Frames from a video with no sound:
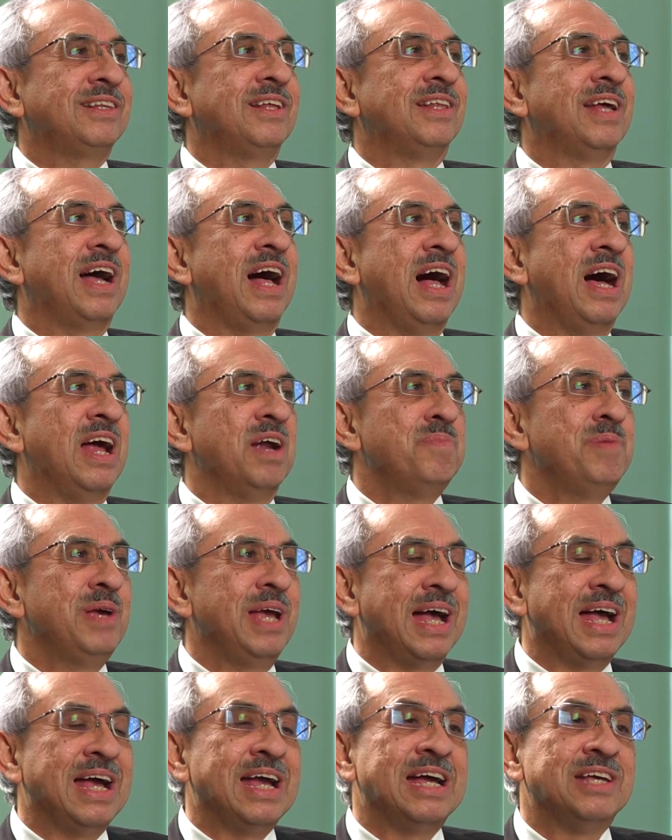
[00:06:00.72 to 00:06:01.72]
that the RBI
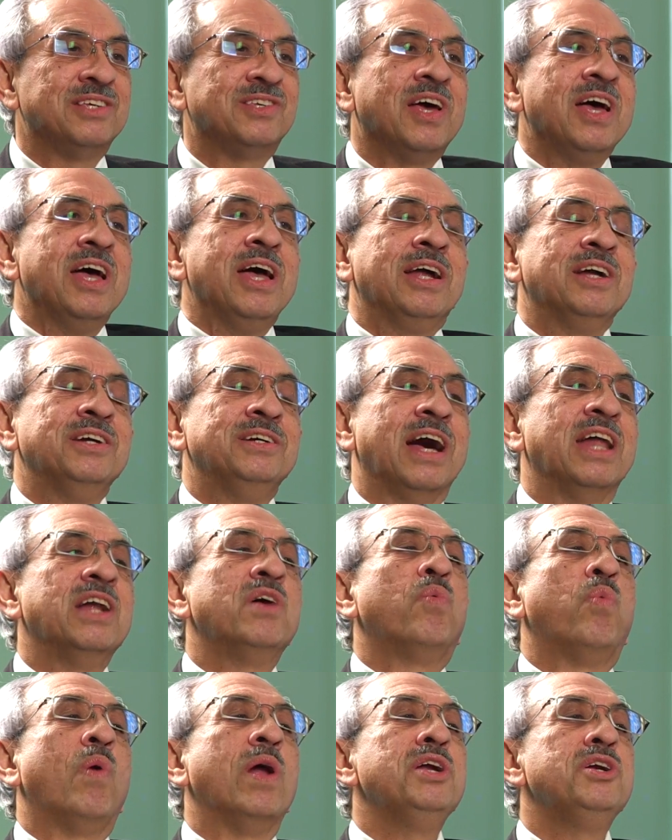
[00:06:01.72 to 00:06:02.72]
has done a
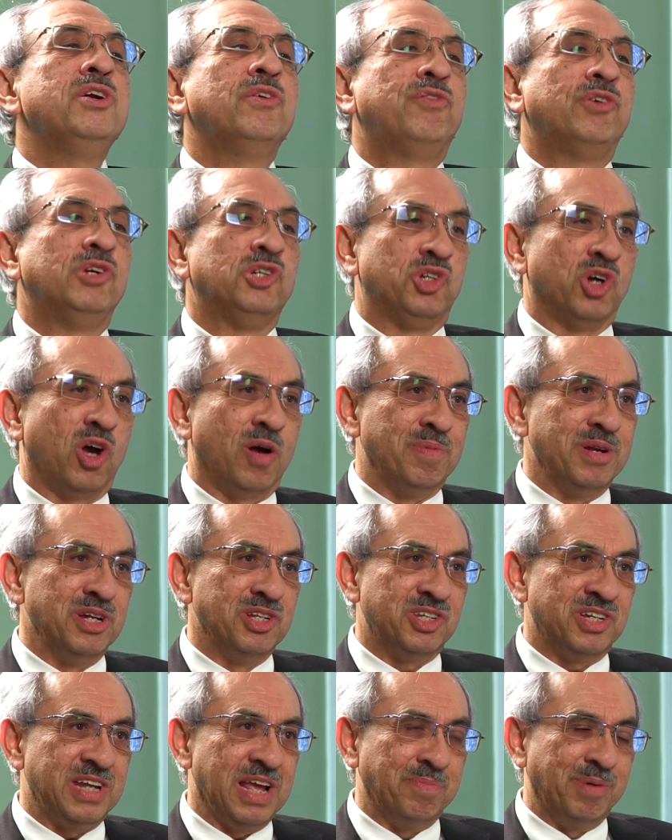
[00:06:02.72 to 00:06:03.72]
wonderful job in
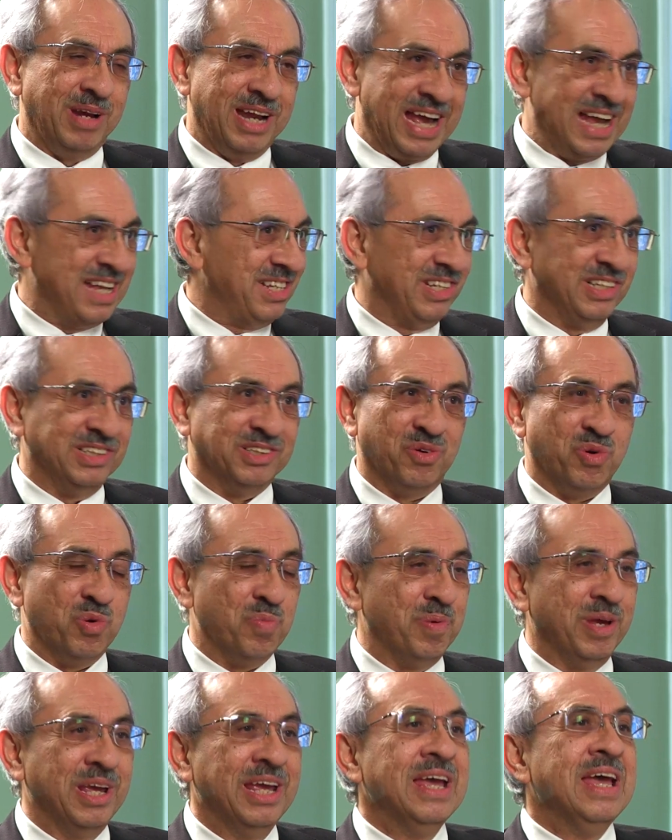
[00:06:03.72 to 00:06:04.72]
stabilizing the
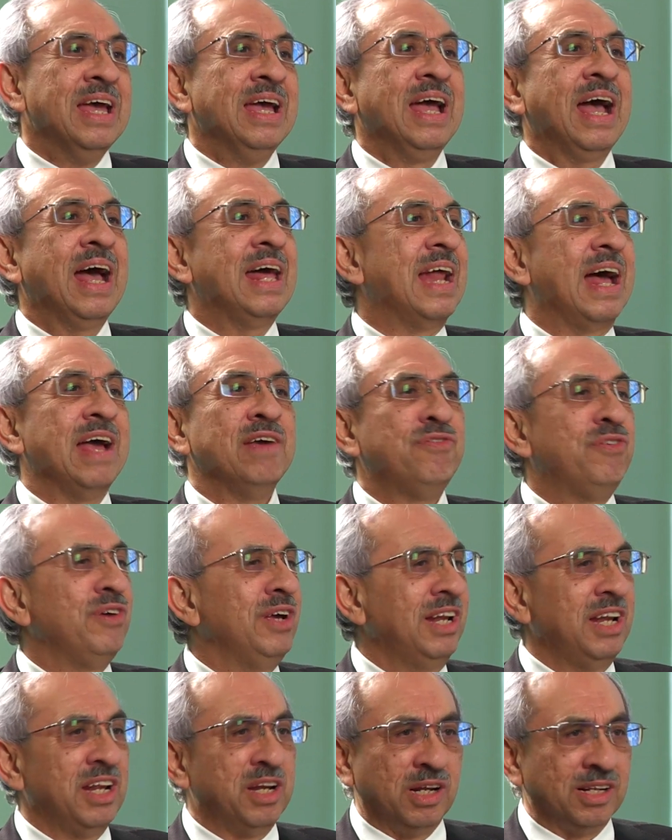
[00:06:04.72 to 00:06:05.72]
rupee, and I
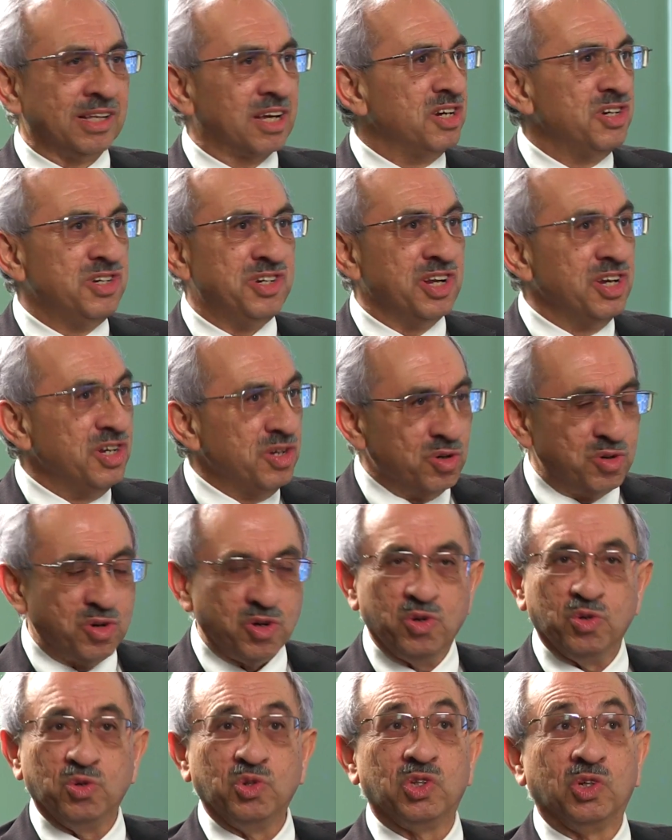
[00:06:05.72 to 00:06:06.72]
feel it will continue to
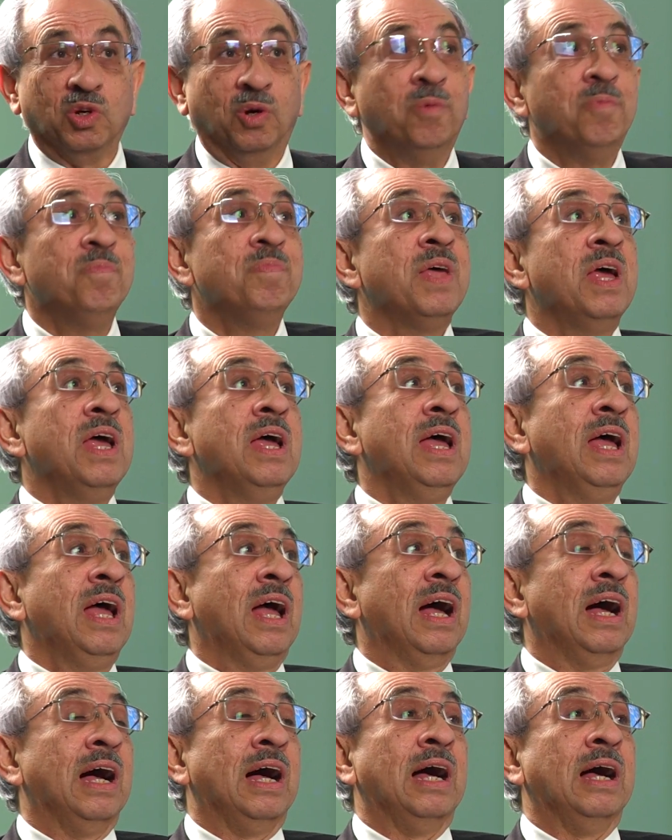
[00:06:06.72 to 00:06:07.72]
do so.
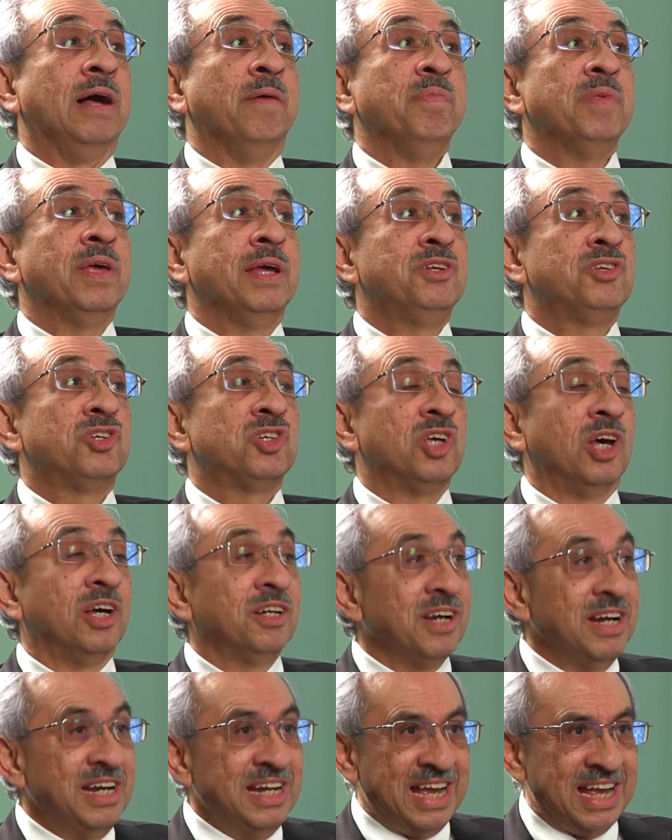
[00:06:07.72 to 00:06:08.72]
It
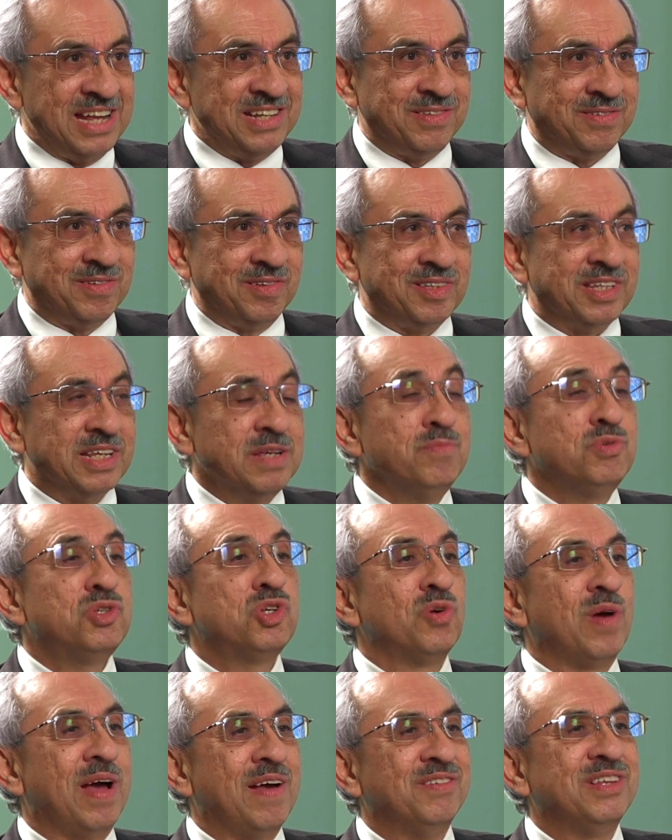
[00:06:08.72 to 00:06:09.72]
certainly seems
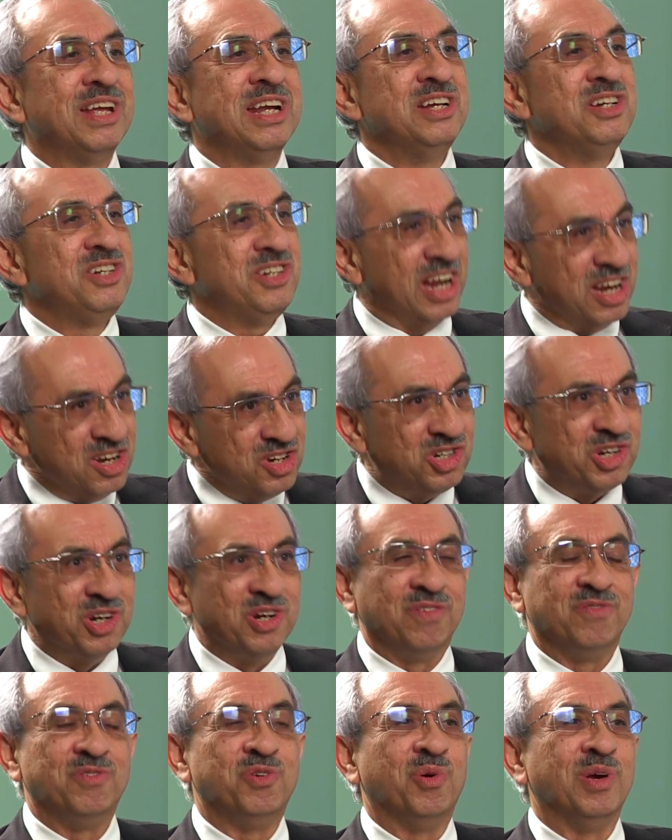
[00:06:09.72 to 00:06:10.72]
to have the intention
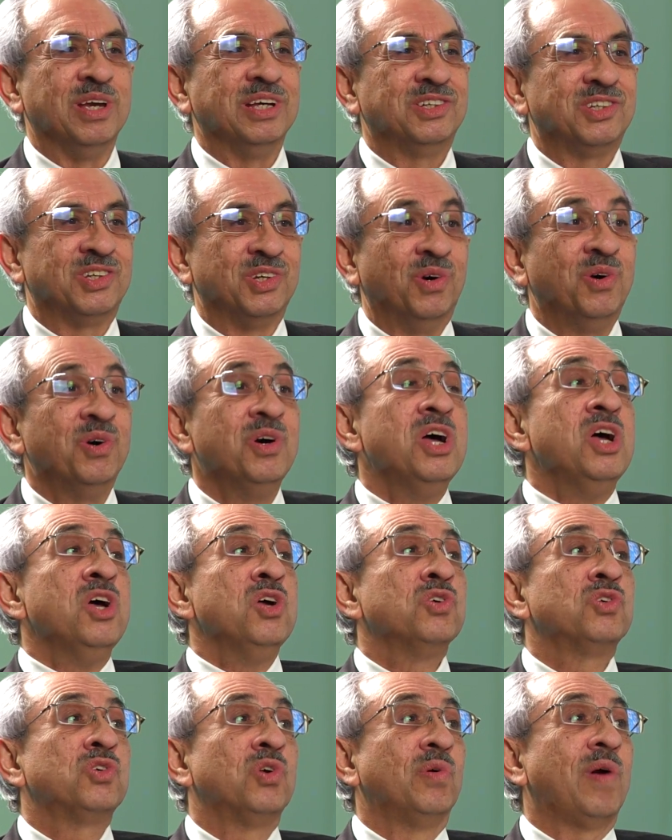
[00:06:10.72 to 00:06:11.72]
of doing so.
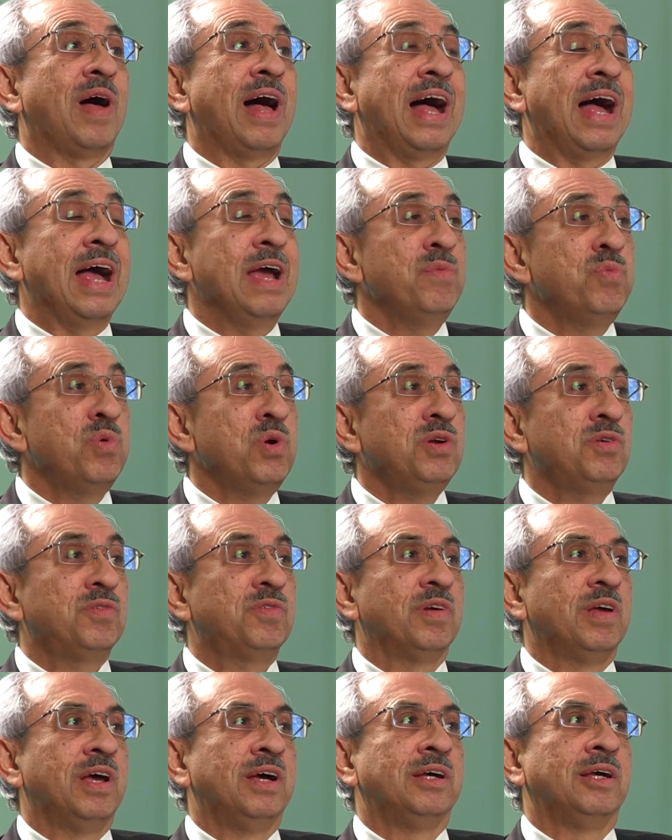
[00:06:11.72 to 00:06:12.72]
So I
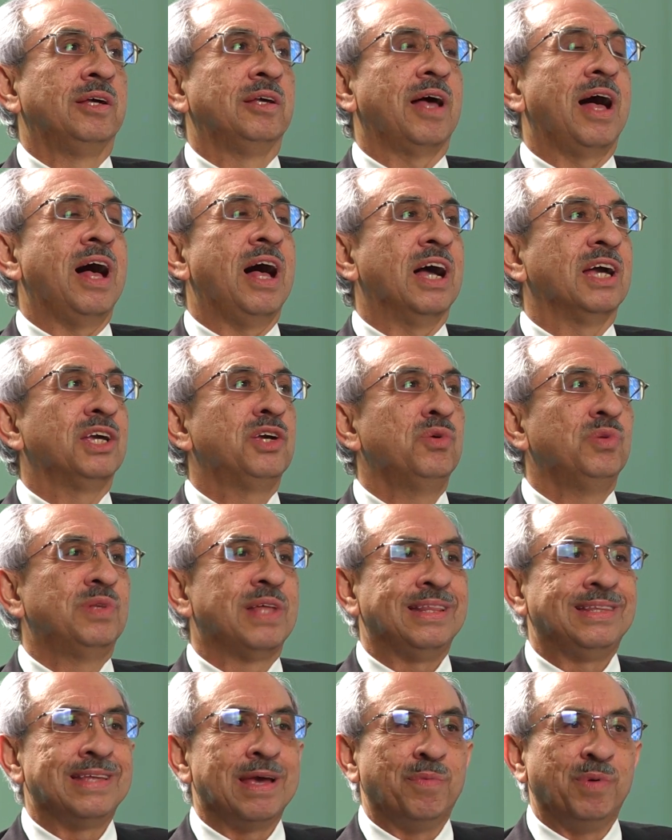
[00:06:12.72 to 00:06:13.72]
would argue
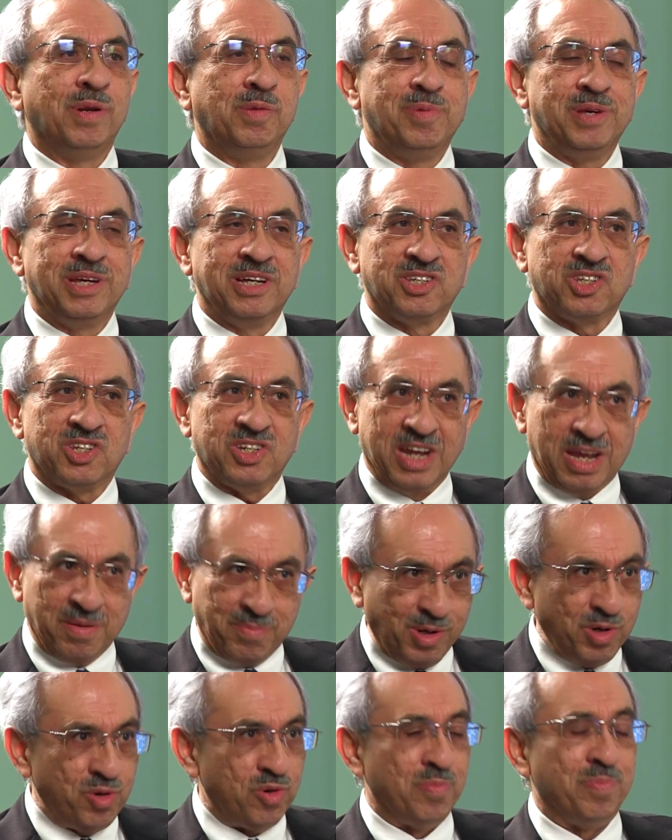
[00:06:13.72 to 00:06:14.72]
that there will be a
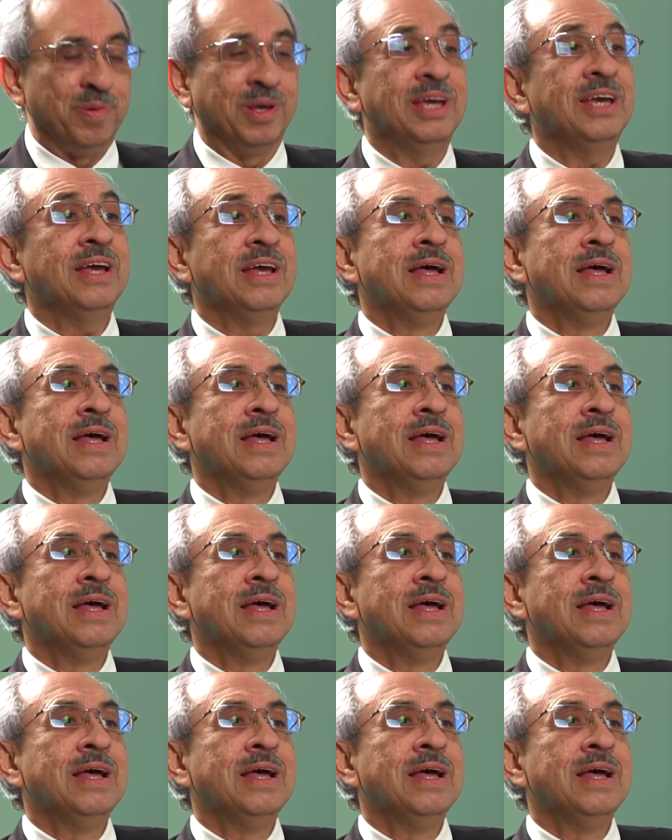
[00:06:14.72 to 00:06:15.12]
stable rupee.